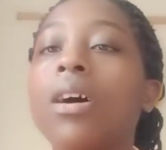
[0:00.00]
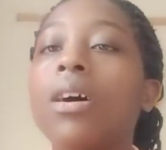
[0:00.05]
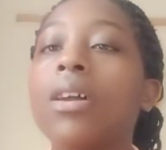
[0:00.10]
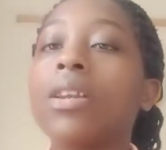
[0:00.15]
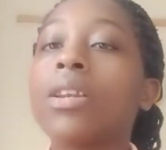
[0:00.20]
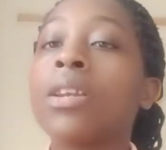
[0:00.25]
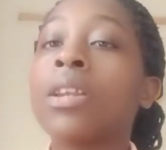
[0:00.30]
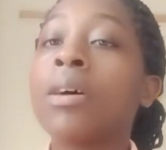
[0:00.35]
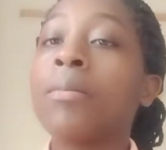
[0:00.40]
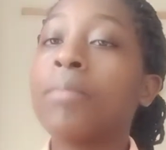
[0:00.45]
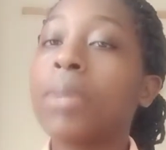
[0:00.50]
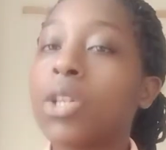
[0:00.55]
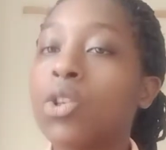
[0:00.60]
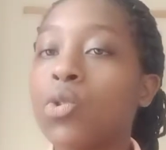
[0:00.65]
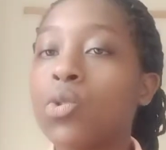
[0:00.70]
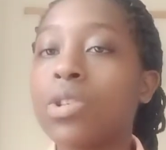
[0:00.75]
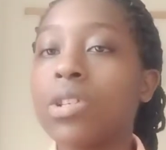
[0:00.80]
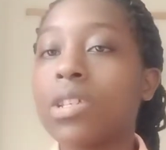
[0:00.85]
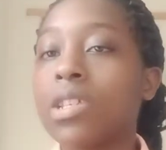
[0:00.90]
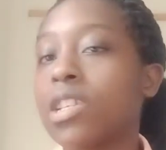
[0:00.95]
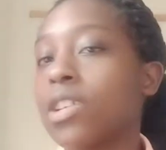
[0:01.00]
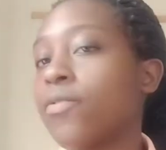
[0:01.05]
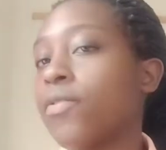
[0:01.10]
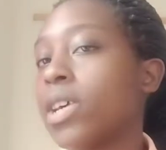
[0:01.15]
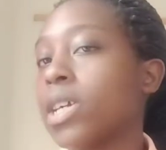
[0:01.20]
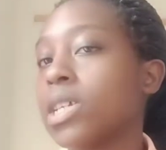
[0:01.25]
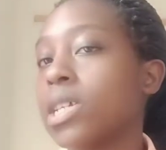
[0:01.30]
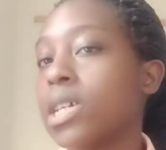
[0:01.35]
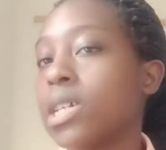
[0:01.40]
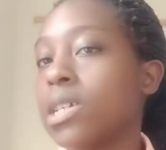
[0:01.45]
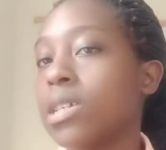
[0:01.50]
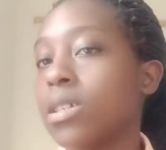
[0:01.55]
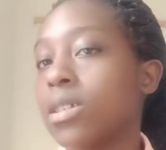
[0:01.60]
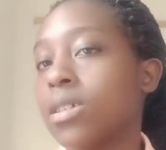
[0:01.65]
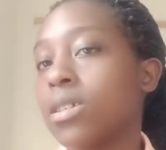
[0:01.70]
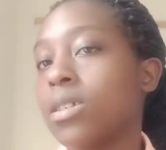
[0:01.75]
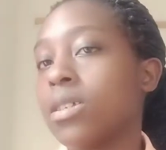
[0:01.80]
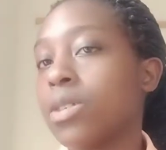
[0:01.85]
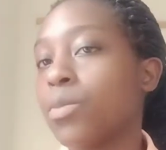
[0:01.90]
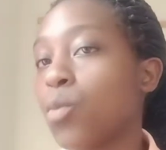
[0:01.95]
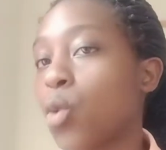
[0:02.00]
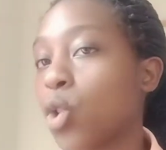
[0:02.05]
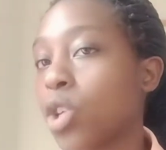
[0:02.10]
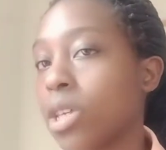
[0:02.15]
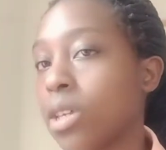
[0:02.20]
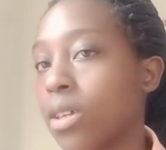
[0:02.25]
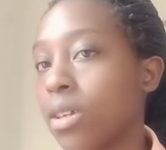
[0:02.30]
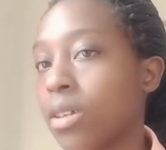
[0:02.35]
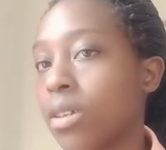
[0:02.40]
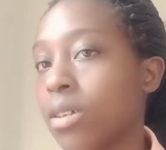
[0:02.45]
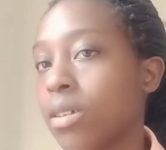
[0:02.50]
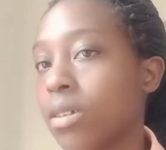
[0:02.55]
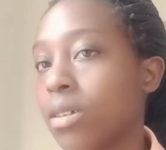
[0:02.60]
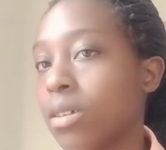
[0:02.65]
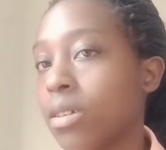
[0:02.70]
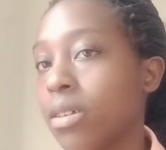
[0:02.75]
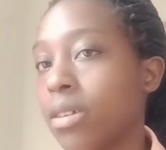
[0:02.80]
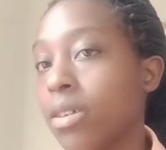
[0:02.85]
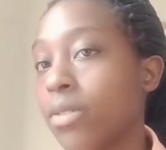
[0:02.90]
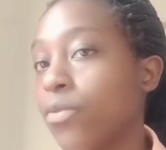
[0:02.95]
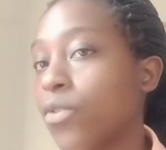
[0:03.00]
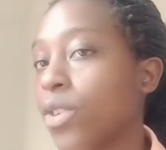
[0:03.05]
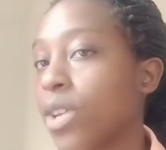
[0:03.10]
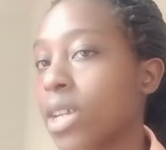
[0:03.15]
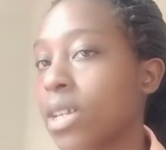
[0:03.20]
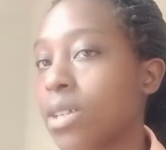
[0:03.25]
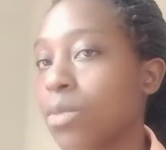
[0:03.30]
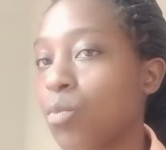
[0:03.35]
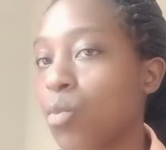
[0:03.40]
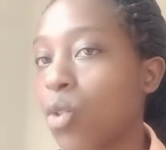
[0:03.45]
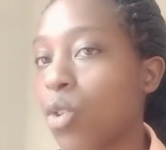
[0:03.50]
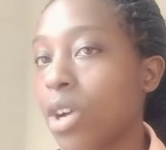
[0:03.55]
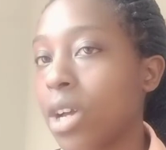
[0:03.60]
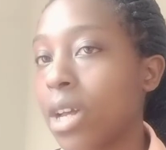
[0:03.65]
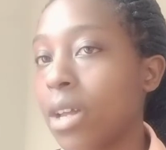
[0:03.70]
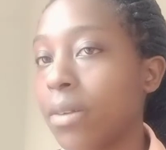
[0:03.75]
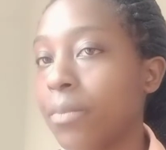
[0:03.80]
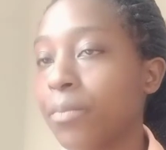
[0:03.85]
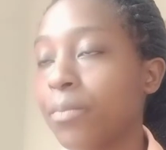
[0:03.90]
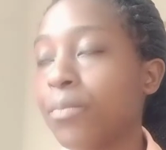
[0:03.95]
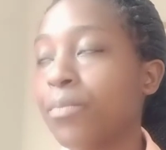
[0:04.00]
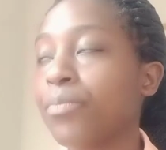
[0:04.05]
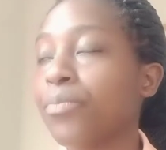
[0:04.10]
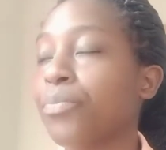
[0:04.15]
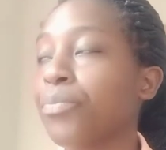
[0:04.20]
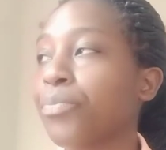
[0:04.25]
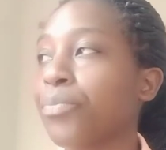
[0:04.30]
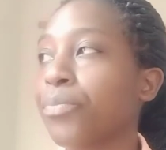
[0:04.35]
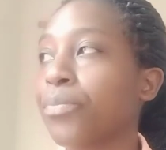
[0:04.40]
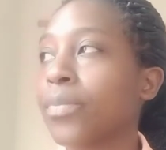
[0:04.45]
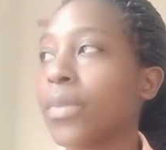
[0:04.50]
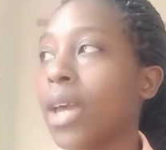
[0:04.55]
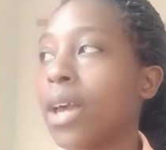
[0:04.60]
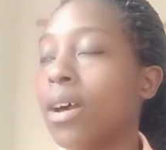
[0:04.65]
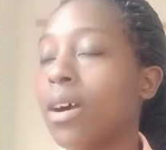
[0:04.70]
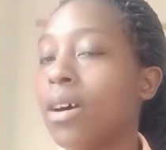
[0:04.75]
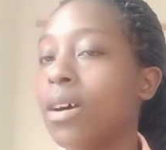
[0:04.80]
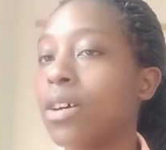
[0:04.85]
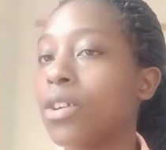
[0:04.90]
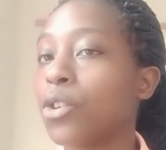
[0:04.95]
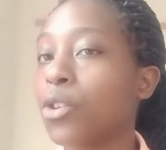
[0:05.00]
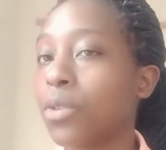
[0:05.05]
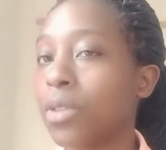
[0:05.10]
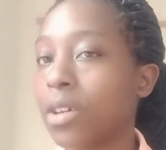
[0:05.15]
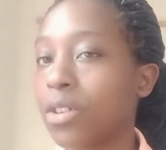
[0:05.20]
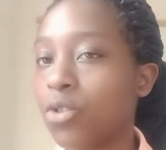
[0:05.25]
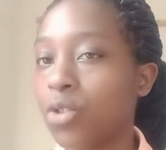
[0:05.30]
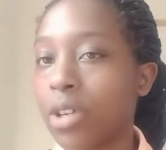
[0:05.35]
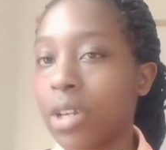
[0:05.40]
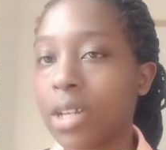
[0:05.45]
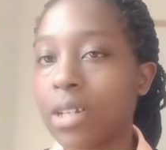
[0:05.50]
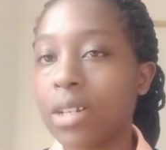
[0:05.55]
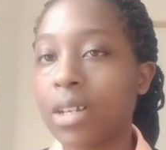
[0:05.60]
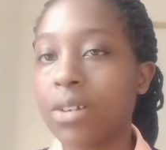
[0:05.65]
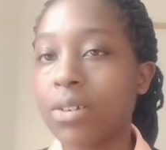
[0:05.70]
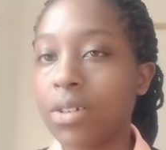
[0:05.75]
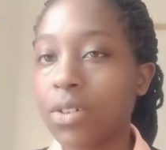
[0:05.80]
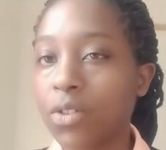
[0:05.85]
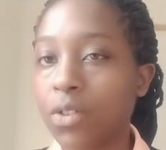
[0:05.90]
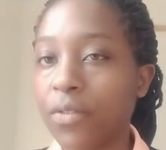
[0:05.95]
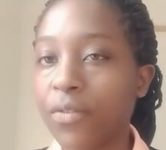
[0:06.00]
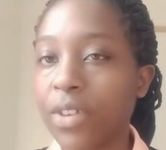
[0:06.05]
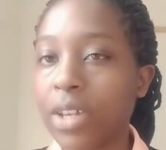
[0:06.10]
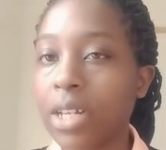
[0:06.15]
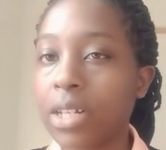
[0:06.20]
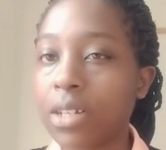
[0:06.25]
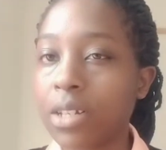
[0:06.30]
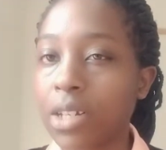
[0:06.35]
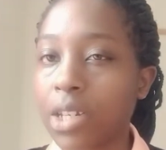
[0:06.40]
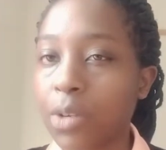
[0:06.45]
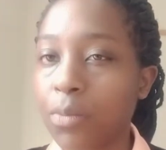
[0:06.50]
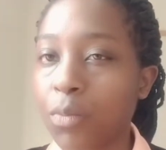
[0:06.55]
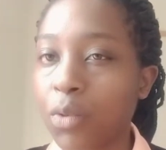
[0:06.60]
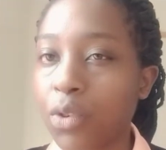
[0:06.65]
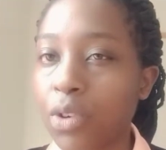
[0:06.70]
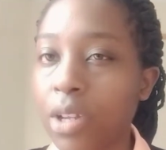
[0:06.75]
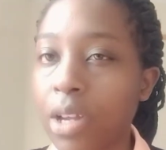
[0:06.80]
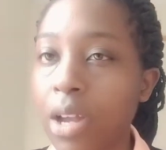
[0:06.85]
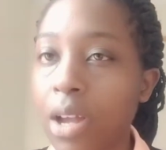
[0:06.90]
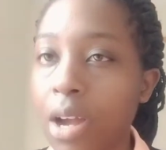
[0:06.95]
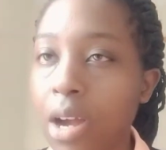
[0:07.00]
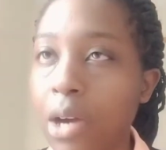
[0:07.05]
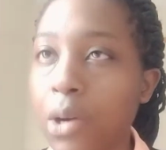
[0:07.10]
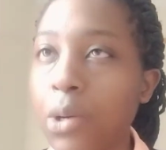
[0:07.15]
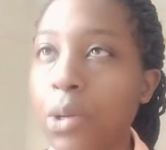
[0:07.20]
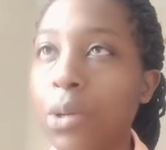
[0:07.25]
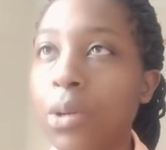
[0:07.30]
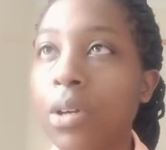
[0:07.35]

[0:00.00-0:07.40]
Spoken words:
Number two risk factor is smoking. If you're a smoker, know that you are at a risk of getting pneumonia. How?